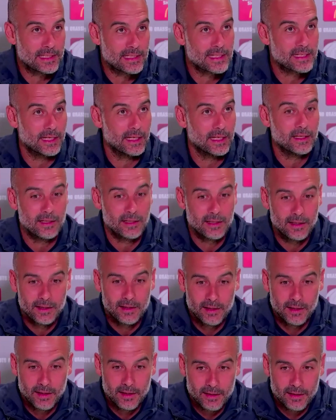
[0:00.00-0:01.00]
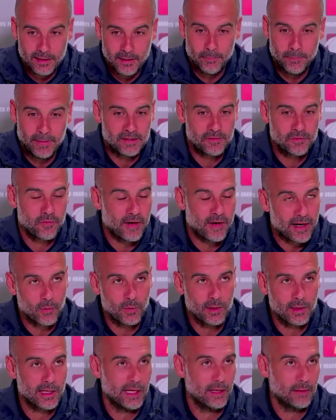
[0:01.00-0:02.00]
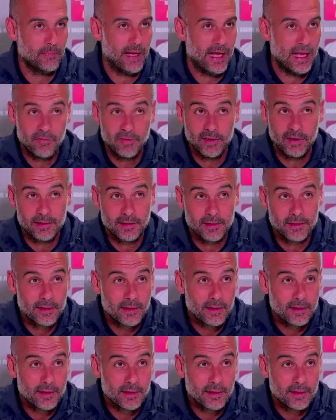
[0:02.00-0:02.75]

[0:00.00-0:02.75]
say the best farewell game ever,